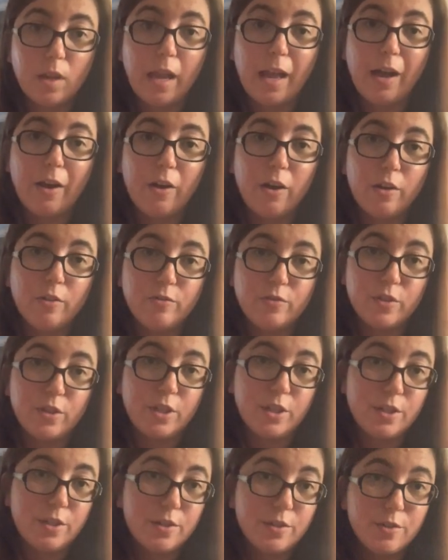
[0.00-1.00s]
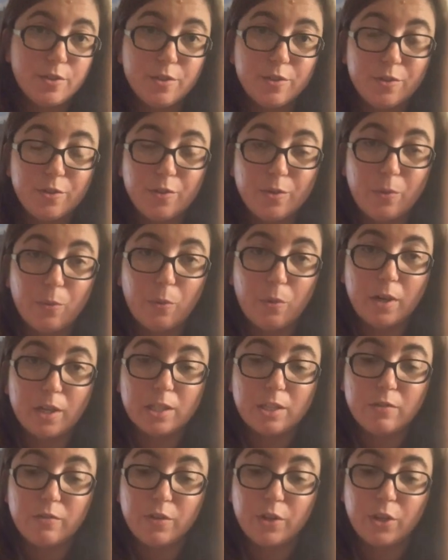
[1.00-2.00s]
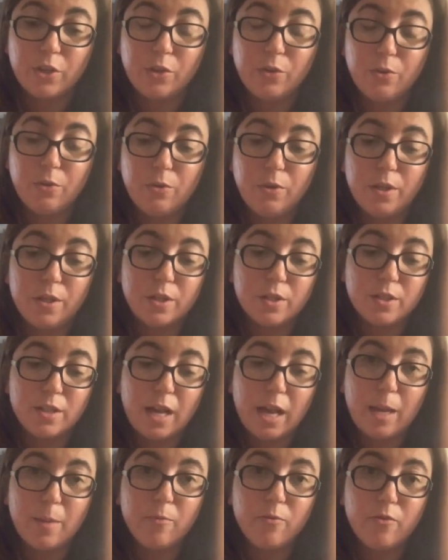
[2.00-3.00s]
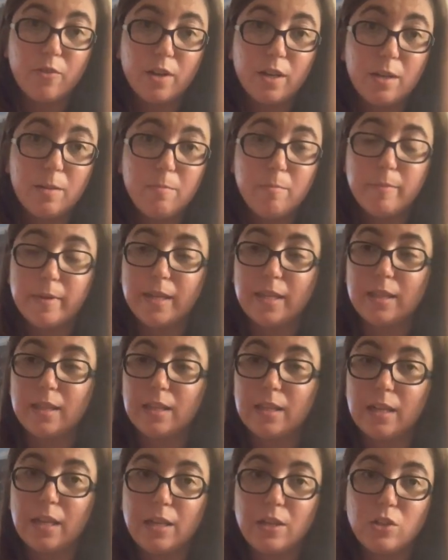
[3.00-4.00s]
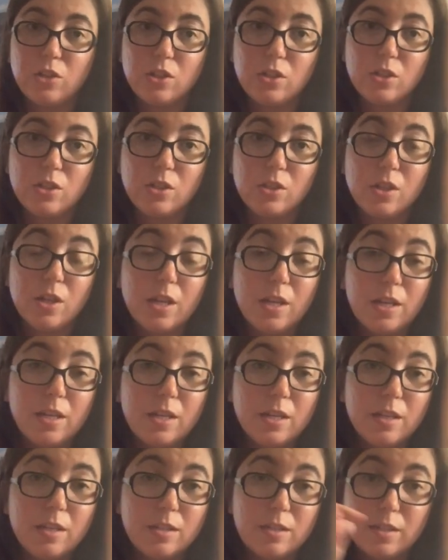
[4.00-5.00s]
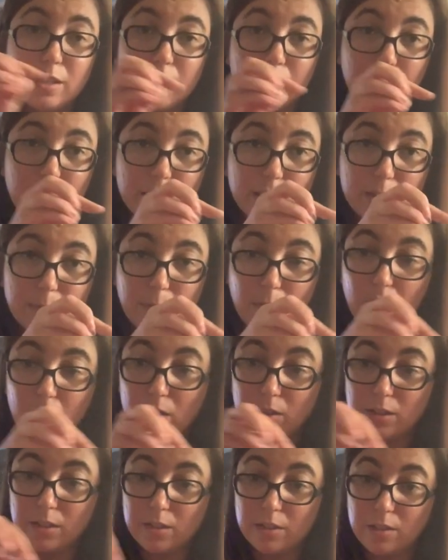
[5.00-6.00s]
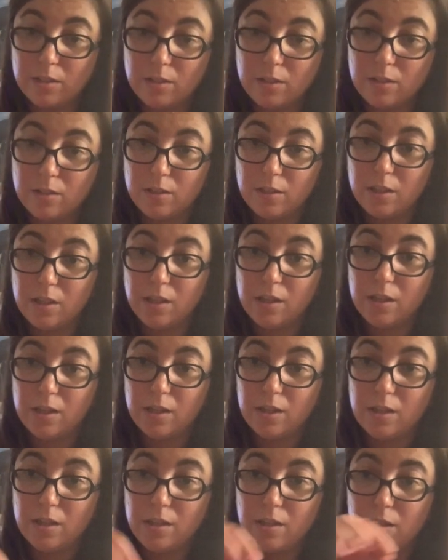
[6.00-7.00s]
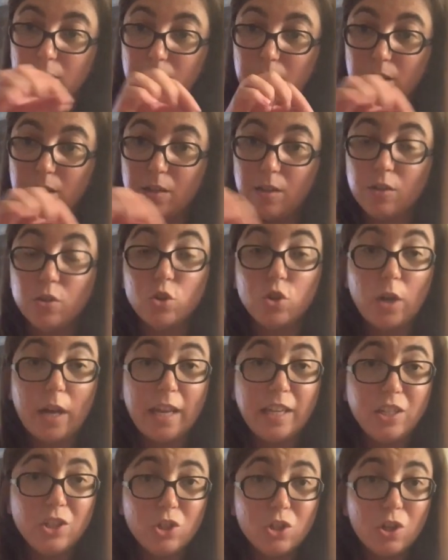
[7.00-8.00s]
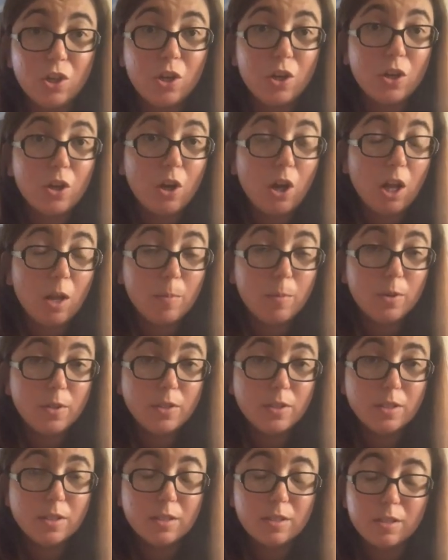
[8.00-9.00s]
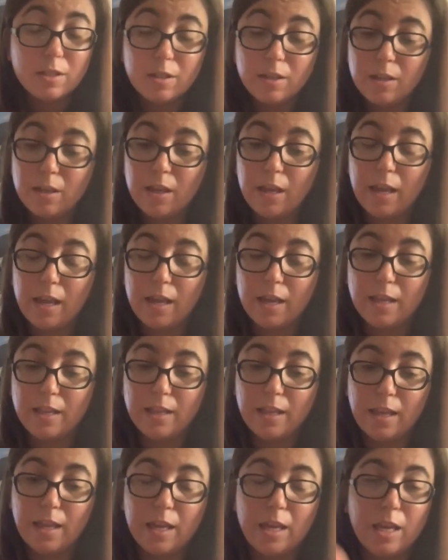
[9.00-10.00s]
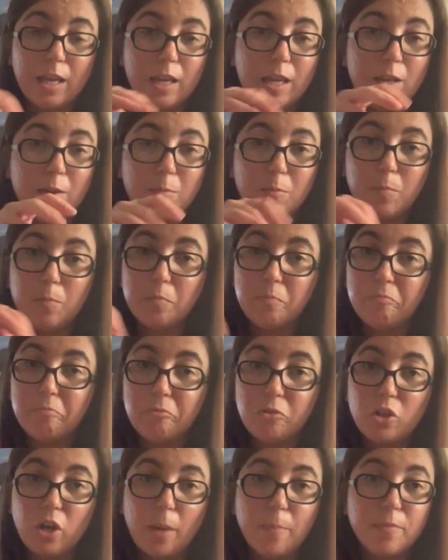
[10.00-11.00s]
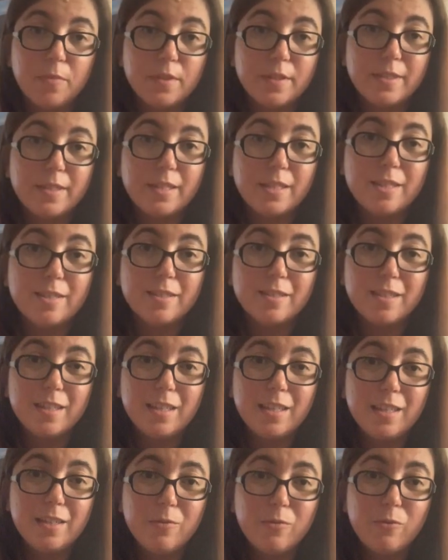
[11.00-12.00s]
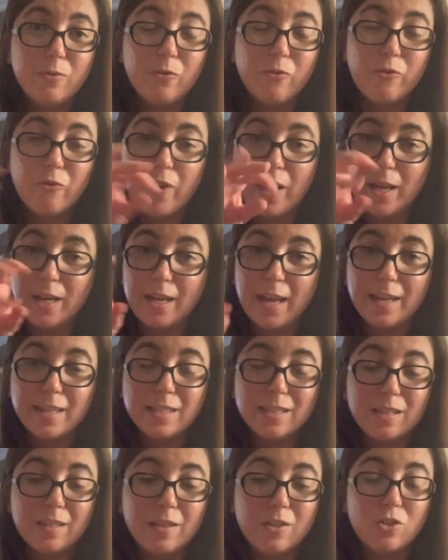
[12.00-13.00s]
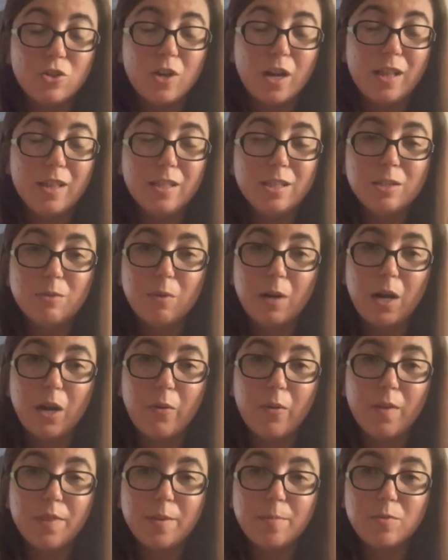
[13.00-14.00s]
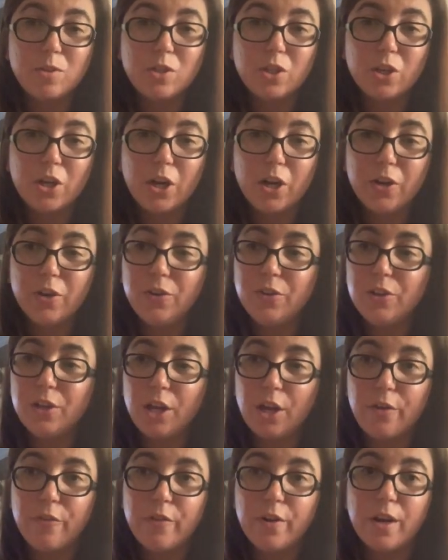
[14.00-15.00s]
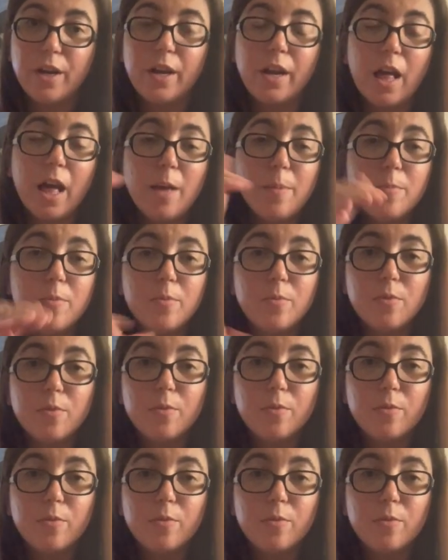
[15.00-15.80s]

However works for you in your time frame, but then I just dig a small little trench almost and then drop the seeds in right next to the trellis where I want them to grow, cover it up,